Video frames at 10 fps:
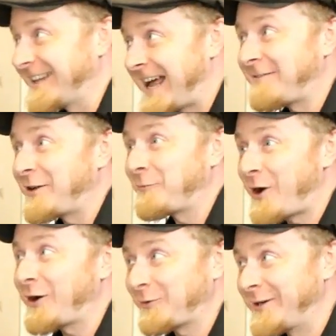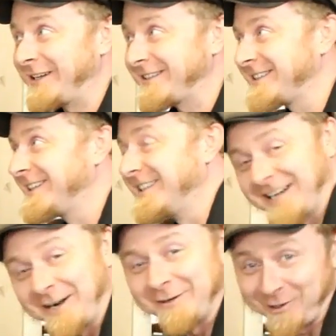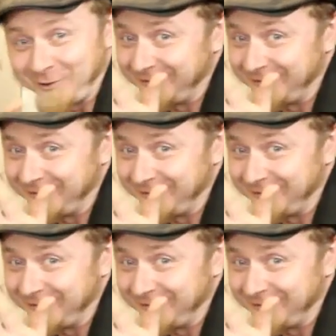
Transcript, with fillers: Lava rock rinsed. There we go.